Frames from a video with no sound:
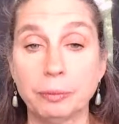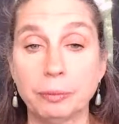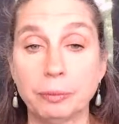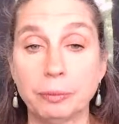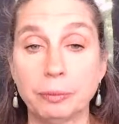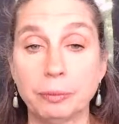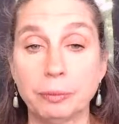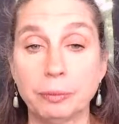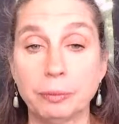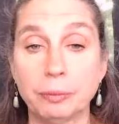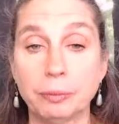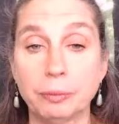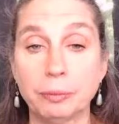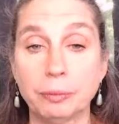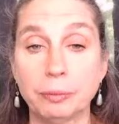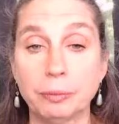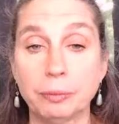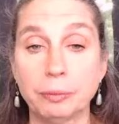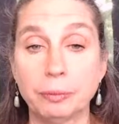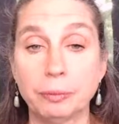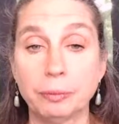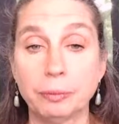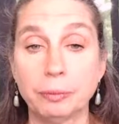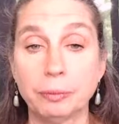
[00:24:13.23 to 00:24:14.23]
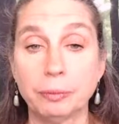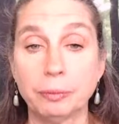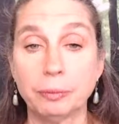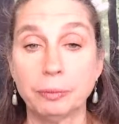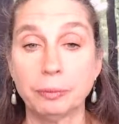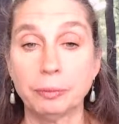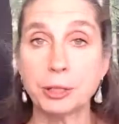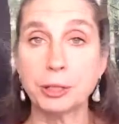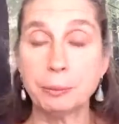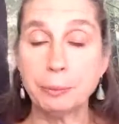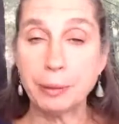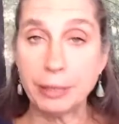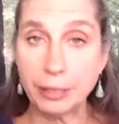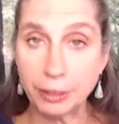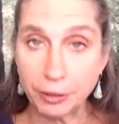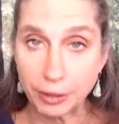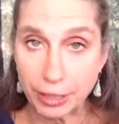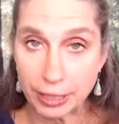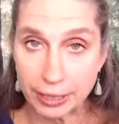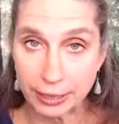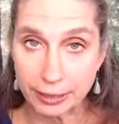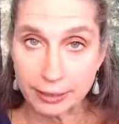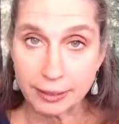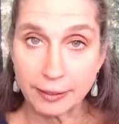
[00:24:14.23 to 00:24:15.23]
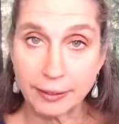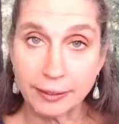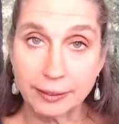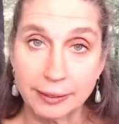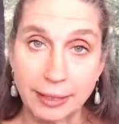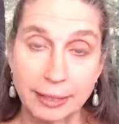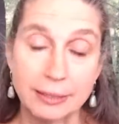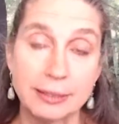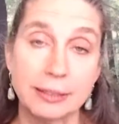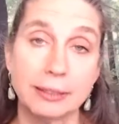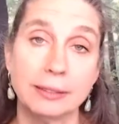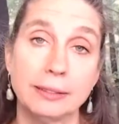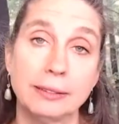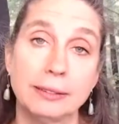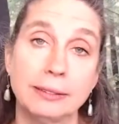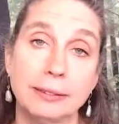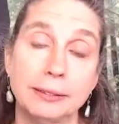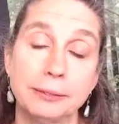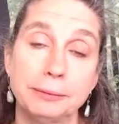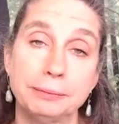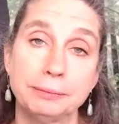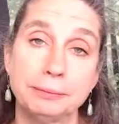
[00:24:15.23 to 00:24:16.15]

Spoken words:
take a breath and put a period into the sentence.